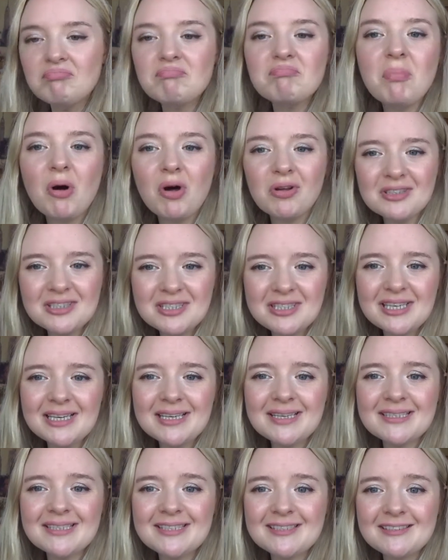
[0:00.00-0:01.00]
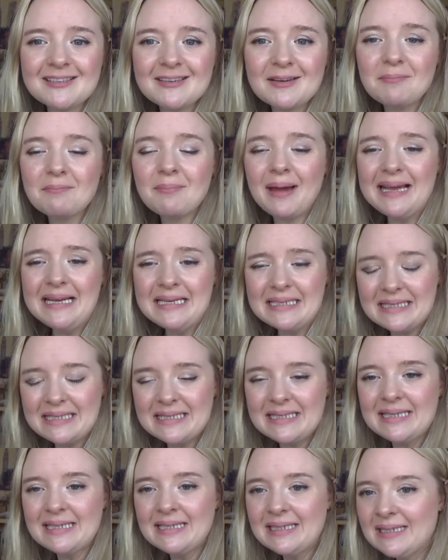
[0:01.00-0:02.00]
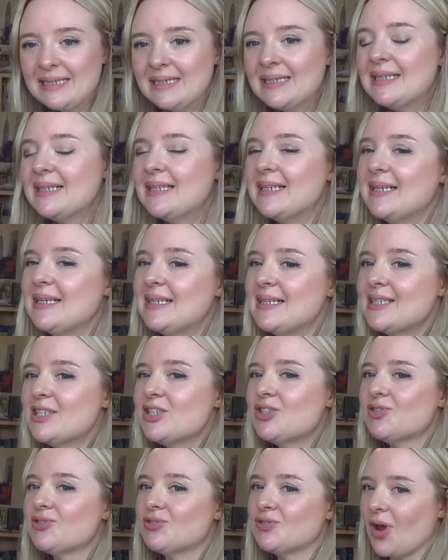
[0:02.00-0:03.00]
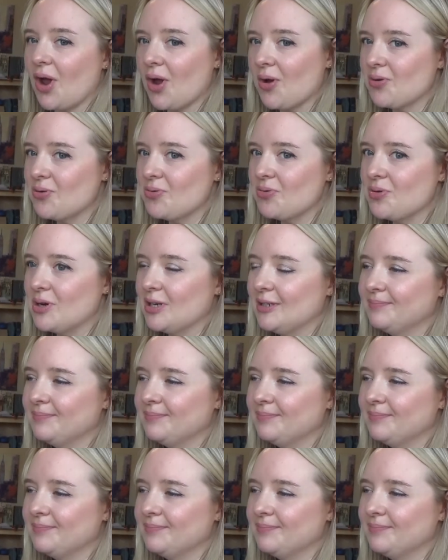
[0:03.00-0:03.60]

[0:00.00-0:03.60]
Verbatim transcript: politics based, so I'm going